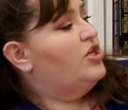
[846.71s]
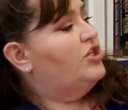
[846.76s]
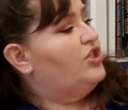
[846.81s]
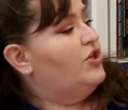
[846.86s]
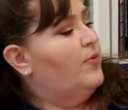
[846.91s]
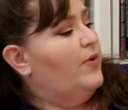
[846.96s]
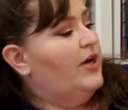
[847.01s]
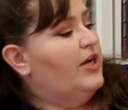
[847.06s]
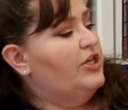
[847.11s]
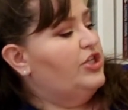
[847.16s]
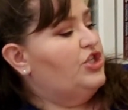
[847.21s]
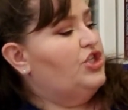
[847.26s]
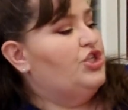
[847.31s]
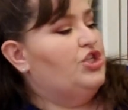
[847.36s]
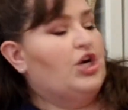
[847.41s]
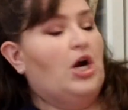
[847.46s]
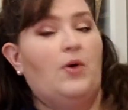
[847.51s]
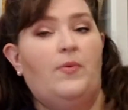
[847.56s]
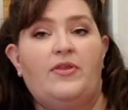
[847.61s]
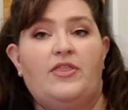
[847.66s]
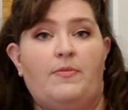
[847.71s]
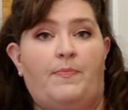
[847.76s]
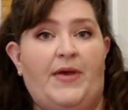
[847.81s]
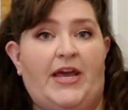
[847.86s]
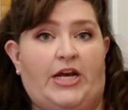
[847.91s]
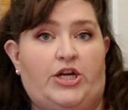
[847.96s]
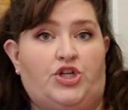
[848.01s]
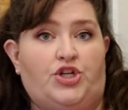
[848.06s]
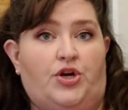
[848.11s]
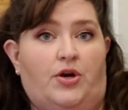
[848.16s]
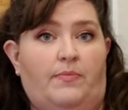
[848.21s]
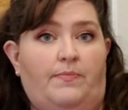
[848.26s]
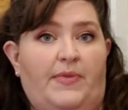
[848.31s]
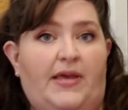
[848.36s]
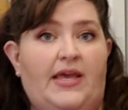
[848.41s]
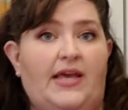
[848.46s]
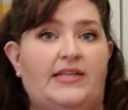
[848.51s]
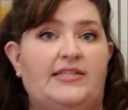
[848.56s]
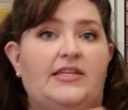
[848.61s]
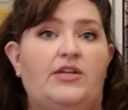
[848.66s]
So we're going to start with a picture,
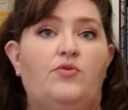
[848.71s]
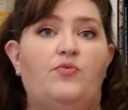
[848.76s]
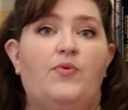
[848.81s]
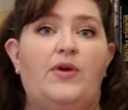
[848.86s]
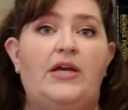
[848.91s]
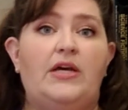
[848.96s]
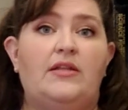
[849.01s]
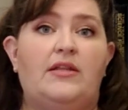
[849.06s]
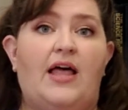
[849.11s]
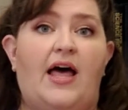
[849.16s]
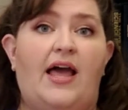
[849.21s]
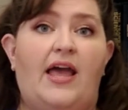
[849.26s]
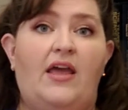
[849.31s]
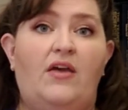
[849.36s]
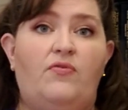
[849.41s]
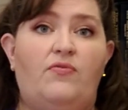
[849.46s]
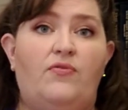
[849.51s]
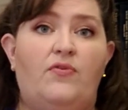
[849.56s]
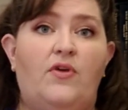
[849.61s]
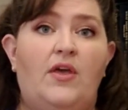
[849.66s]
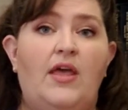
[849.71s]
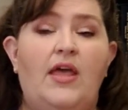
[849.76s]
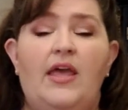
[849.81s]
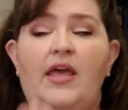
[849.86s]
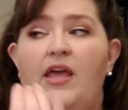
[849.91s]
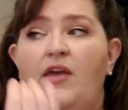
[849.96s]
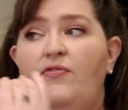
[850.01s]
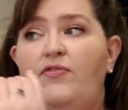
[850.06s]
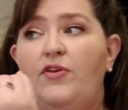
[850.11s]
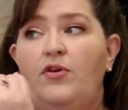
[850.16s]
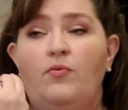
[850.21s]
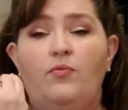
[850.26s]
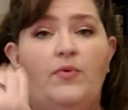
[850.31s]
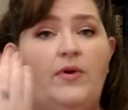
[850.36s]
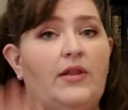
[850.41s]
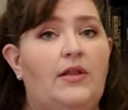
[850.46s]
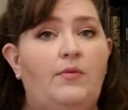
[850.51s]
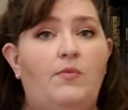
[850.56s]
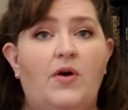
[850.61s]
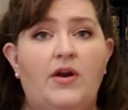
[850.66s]
because in real life, if you
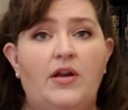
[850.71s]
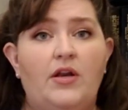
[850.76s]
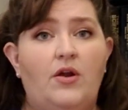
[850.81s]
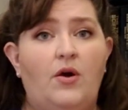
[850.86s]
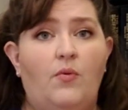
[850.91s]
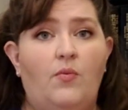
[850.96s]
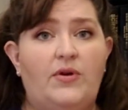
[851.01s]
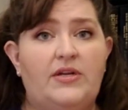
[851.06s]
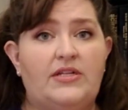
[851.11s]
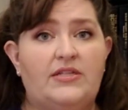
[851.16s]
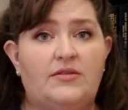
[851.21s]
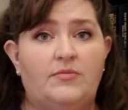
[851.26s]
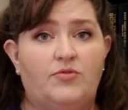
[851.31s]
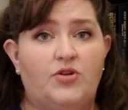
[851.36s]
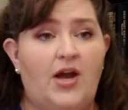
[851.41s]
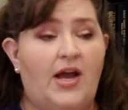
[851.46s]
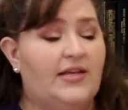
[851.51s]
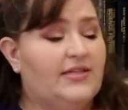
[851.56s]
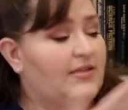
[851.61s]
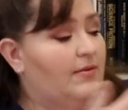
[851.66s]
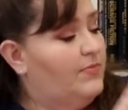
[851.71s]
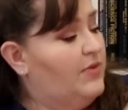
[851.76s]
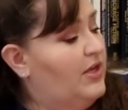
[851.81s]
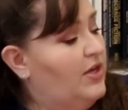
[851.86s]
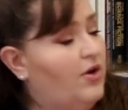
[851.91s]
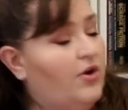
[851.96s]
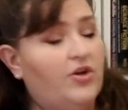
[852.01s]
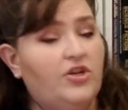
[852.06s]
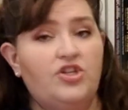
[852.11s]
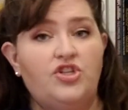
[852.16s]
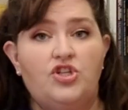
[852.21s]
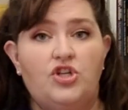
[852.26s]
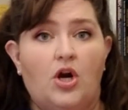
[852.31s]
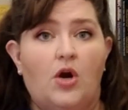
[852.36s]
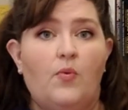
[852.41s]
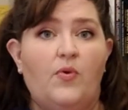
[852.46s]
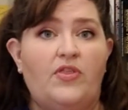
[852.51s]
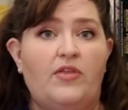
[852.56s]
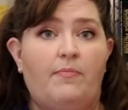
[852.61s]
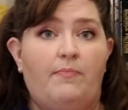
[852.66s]
really want to know when to subtract something, you're going to
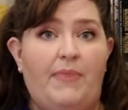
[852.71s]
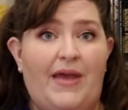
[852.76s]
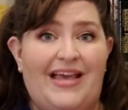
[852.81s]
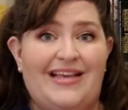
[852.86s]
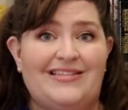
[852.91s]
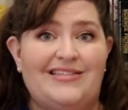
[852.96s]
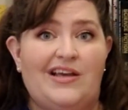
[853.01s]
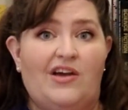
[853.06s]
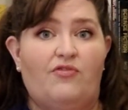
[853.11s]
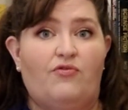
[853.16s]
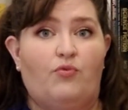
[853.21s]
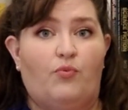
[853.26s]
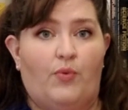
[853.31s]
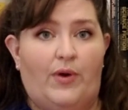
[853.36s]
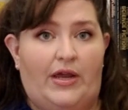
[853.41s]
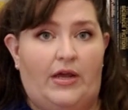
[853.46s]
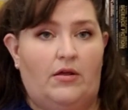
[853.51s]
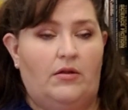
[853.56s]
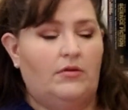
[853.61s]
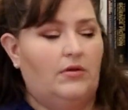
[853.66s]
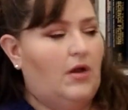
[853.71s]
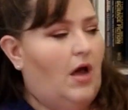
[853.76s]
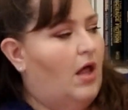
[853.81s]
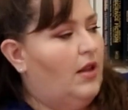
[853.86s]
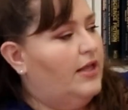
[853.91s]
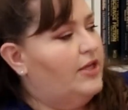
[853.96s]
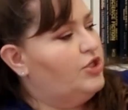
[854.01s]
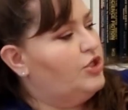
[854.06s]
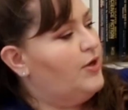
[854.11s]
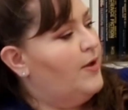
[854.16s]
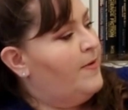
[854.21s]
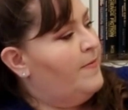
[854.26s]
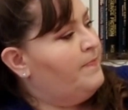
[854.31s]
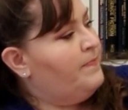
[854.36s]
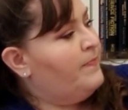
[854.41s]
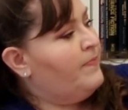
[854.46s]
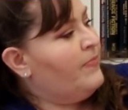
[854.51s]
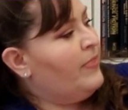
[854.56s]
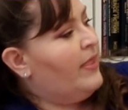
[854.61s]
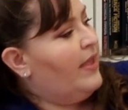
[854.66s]
start with a base of real knowledge.
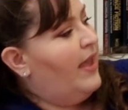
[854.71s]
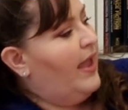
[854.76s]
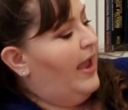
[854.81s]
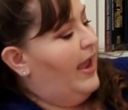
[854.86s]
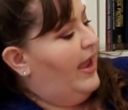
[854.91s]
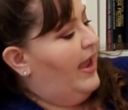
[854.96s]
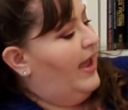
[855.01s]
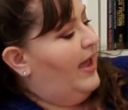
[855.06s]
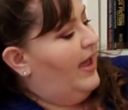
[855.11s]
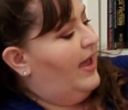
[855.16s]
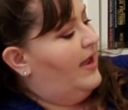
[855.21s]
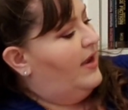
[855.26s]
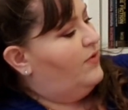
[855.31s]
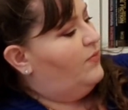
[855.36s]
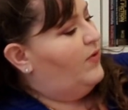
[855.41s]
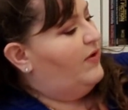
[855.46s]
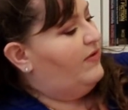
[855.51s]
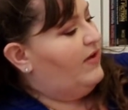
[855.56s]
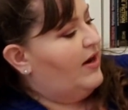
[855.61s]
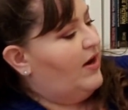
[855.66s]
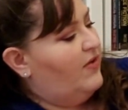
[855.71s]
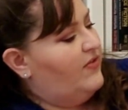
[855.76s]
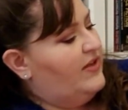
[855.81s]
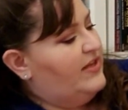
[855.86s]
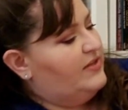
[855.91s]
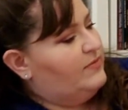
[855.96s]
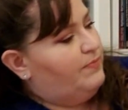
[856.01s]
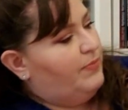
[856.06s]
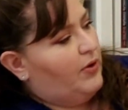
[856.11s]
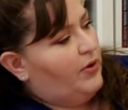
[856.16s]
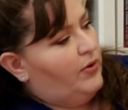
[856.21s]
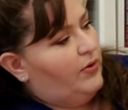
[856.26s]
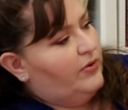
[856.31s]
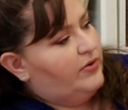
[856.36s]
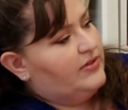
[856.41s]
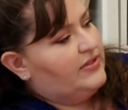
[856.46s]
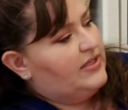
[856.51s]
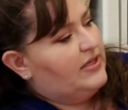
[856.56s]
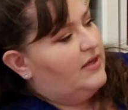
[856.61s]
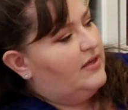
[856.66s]
And we got these
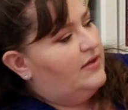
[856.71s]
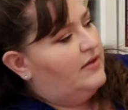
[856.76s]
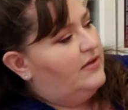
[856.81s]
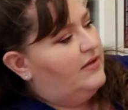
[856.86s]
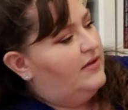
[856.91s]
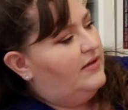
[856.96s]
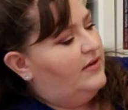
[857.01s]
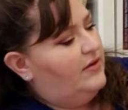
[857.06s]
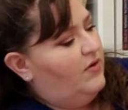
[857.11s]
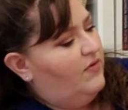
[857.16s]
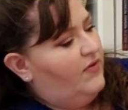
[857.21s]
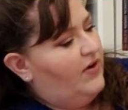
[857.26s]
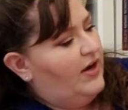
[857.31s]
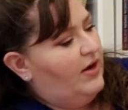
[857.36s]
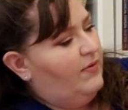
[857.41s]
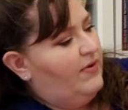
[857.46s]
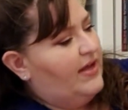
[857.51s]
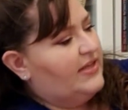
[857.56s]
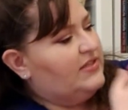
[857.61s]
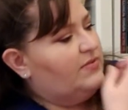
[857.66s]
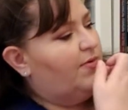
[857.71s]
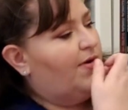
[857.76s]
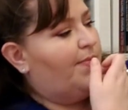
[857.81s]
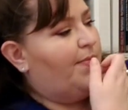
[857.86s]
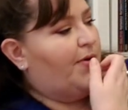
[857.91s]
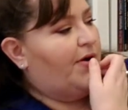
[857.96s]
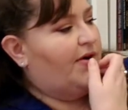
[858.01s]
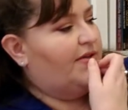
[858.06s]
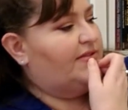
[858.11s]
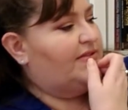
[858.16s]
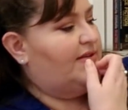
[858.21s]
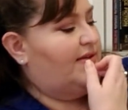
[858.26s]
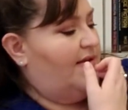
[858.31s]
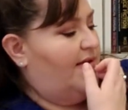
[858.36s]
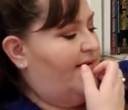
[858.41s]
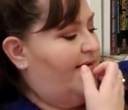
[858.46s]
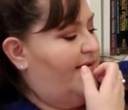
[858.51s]
birds. And over here we got some more birds.